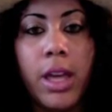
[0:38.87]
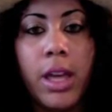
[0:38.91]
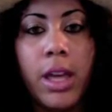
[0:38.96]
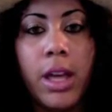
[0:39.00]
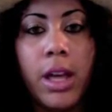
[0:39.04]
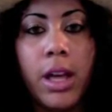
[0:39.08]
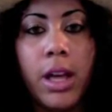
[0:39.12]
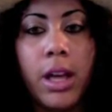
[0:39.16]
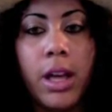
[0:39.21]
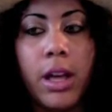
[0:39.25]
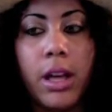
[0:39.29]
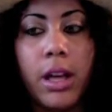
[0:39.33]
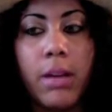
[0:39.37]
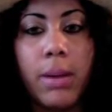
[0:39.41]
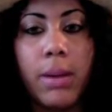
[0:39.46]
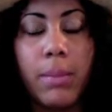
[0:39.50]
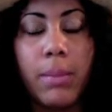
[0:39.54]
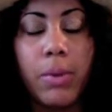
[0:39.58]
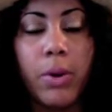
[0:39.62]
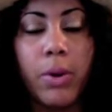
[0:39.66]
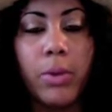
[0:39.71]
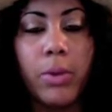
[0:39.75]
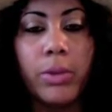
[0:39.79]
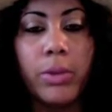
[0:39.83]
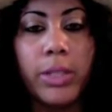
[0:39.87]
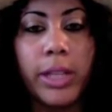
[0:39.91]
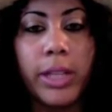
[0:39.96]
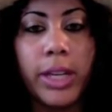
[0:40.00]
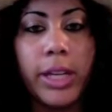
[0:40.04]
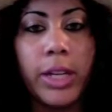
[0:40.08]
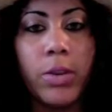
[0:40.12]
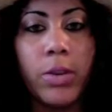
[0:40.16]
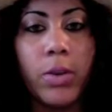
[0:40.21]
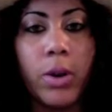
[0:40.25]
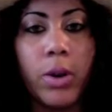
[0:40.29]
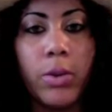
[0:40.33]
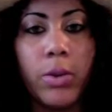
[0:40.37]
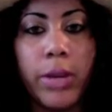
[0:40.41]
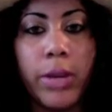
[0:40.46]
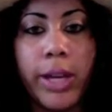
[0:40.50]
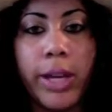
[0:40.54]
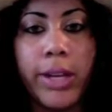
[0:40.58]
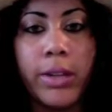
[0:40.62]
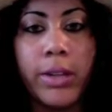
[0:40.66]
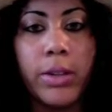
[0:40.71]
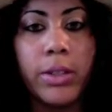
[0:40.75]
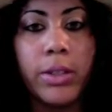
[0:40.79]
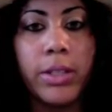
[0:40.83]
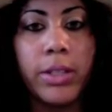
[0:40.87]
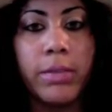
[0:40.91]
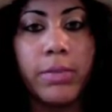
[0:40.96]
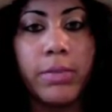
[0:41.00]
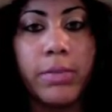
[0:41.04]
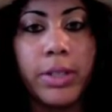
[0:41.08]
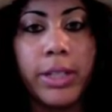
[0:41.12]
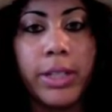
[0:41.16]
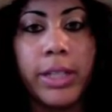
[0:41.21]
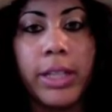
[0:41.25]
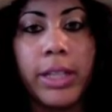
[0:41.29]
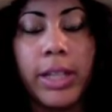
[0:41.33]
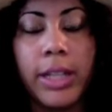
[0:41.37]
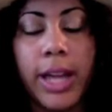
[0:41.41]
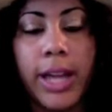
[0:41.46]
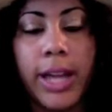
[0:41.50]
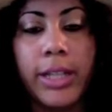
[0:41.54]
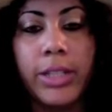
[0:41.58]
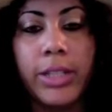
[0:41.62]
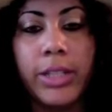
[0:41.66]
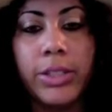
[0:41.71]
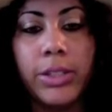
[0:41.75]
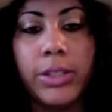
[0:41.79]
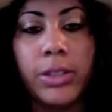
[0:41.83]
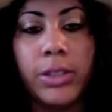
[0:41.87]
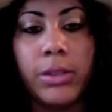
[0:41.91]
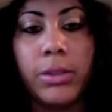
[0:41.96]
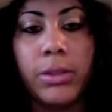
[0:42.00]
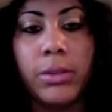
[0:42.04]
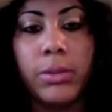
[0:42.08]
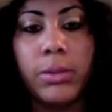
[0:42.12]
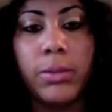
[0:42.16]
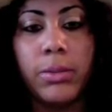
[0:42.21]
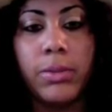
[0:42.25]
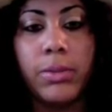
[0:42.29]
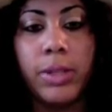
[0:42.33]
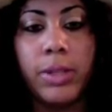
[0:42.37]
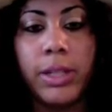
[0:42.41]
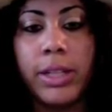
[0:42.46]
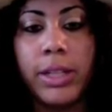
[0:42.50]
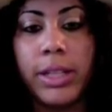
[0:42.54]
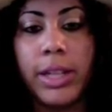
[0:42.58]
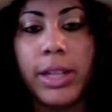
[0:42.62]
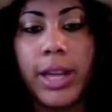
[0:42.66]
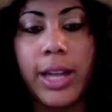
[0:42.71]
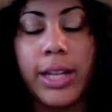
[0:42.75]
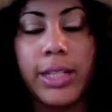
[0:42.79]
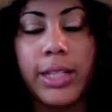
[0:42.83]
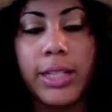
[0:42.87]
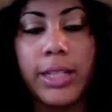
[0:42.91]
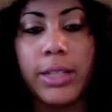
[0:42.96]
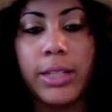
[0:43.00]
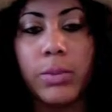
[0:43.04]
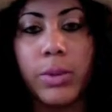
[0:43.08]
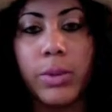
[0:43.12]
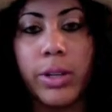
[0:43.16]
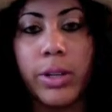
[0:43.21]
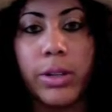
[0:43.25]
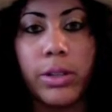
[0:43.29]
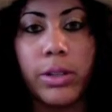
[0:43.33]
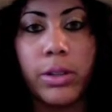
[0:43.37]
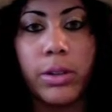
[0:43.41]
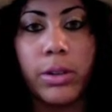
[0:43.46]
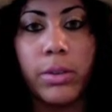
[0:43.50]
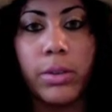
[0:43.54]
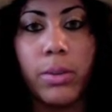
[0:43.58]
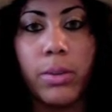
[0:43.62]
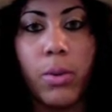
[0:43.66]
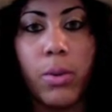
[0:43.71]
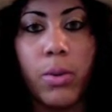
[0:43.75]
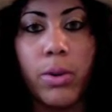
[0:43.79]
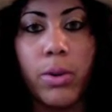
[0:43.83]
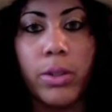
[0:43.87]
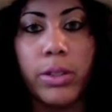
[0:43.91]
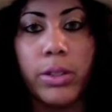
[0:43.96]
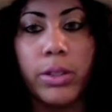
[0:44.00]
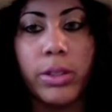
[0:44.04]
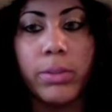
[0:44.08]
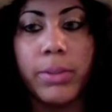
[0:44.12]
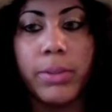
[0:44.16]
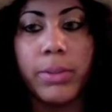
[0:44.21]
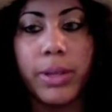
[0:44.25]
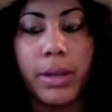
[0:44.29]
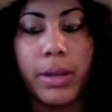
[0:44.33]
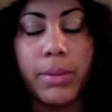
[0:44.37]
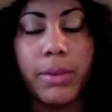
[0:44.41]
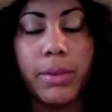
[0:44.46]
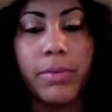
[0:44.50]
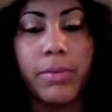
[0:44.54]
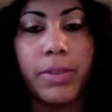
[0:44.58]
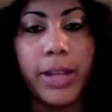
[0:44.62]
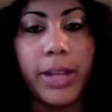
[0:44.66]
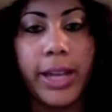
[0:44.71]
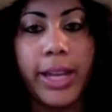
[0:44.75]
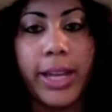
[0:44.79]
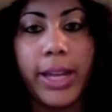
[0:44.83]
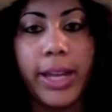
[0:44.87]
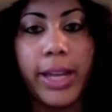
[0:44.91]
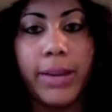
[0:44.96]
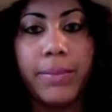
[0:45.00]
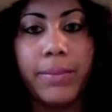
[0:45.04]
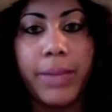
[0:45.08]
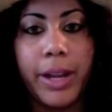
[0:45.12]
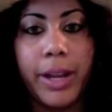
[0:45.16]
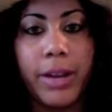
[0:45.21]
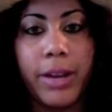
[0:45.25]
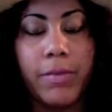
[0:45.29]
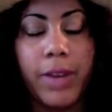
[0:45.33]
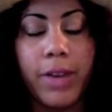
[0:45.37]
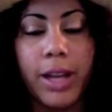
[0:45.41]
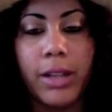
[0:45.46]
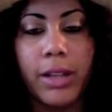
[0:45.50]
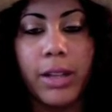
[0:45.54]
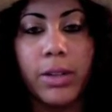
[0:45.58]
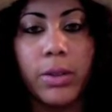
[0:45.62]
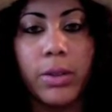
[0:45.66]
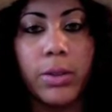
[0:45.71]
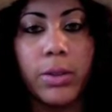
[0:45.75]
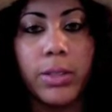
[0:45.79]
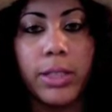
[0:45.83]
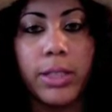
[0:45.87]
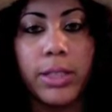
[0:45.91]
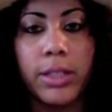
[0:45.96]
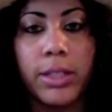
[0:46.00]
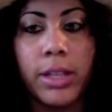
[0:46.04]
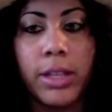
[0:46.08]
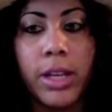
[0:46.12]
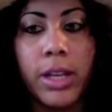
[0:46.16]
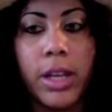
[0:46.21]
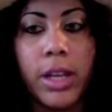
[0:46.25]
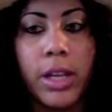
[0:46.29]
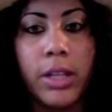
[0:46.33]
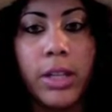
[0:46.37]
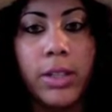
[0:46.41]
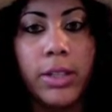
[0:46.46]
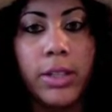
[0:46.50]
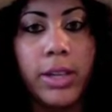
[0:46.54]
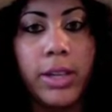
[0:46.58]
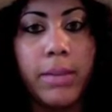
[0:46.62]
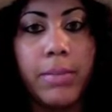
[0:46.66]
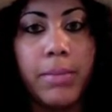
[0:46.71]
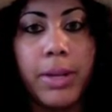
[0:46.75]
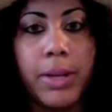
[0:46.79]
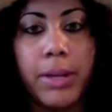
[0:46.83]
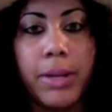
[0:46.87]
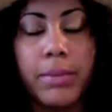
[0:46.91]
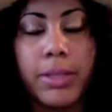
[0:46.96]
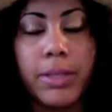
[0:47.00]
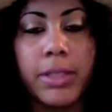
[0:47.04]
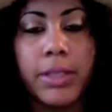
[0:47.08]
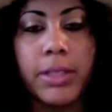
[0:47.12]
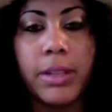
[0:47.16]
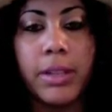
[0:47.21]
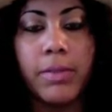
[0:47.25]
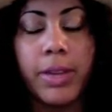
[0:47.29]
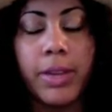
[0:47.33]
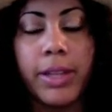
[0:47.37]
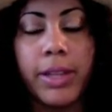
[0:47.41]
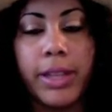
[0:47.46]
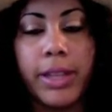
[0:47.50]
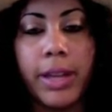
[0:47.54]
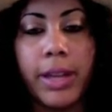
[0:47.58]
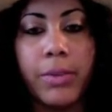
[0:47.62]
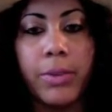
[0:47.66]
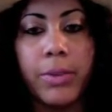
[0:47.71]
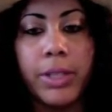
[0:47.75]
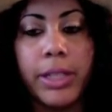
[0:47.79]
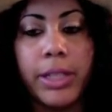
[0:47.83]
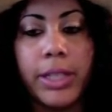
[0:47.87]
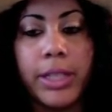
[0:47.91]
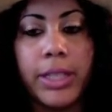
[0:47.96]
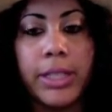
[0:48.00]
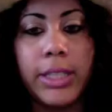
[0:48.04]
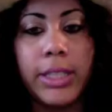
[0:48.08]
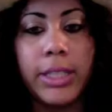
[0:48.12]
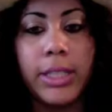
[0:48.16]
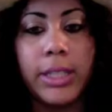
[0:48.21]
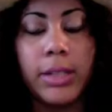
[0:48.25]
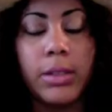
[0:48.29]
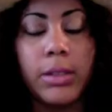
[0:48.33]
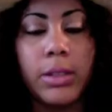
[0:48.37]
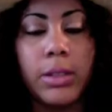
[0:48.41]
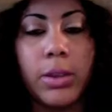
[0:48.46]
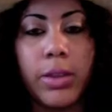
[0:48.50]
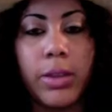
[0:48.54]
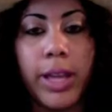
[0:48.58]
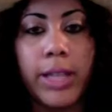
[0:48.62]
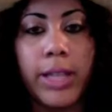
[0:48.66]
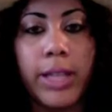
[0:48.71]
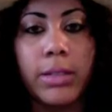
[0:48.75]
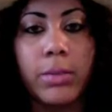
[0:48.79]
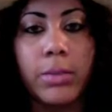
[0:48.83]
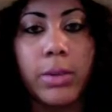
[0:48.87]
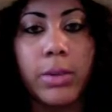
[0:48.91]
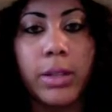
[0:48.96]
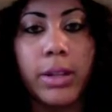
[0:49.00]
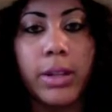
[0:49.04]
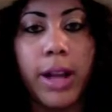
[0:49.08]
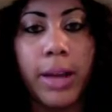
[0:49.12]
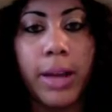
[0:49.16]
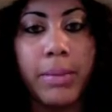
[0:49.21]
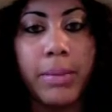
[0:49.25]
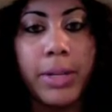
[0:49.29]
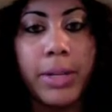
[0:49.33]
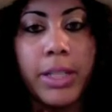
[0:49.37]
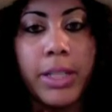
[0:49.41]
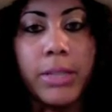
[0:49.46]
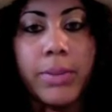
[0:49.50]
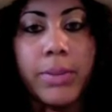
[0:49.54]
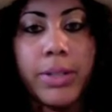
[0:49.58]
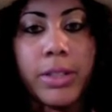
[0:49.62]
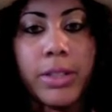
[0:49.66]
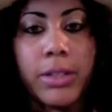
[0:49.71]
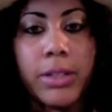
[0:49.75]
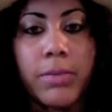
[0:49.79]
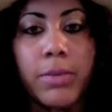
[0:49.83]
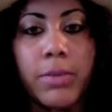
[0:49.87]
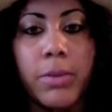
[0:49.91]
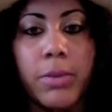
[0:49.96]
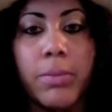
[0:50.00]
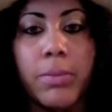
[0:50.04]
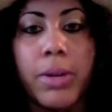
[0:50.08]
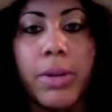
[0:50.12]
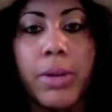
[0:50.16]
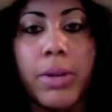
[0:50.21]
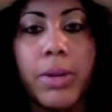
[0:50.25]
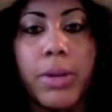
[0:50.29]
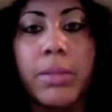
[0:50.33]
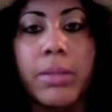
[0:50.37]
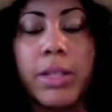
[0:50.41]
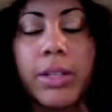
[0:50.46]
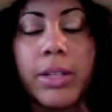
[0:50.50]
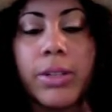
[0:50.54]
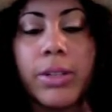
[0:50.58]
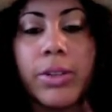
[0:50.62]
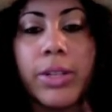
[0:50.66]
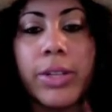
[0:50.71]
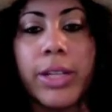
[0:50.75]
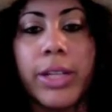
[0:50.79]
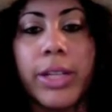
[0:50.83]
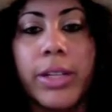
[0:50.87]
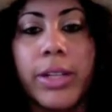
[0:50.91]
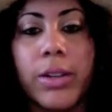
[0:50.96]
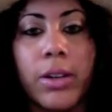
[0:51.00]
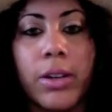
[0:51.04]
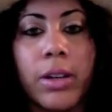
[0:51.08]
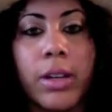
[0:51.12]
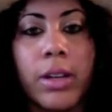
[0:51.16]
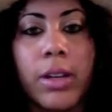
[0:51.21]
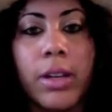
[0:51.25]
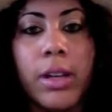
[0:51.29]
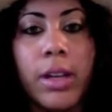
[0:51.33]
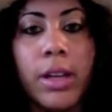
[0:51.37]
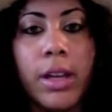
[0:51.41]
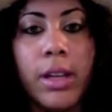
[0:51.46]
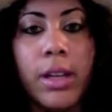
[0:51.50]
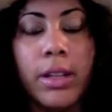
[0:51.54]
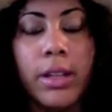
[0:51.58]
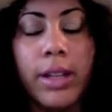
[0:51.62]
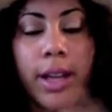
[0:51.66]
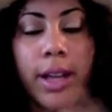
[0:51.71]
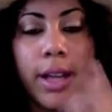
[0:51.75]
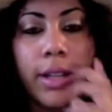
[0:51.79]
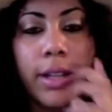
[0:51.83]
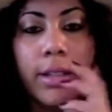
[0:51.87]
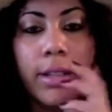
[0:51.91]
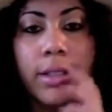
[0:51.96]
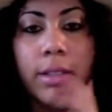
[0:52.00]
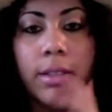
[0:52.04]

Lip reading: I'm prone to ingrown hairs and folliculitis too. Folliculitis is where your pores, you become inflamed, the hair follicles, and you get bumps and stuff like that really easily. So that's what I've been experiencing, a few bumps under here. Not